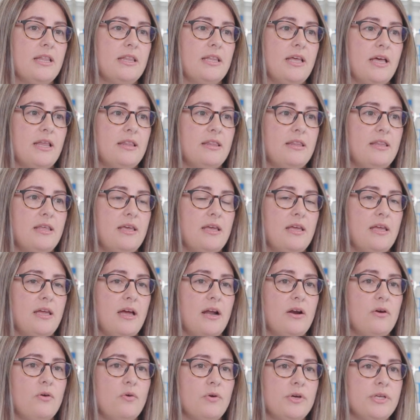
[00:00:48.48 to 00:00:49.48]
that they
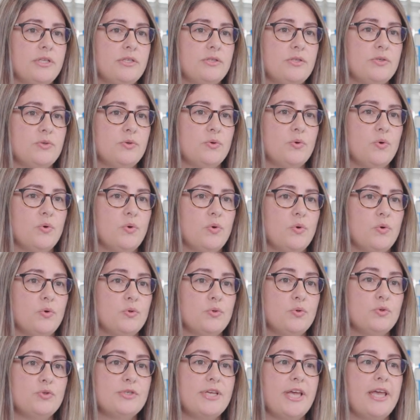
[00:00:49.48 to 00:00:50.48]
are going
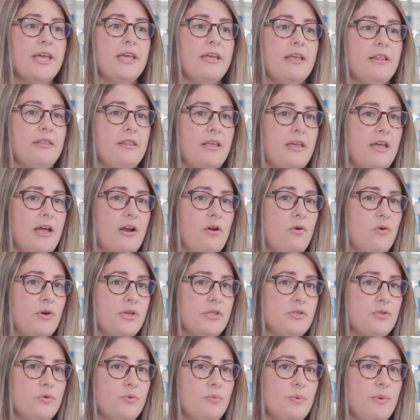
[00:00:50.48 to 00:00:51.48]
to, to take. They are
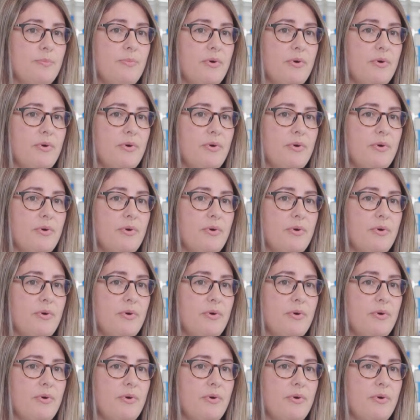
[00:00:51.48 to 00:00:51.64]
going to be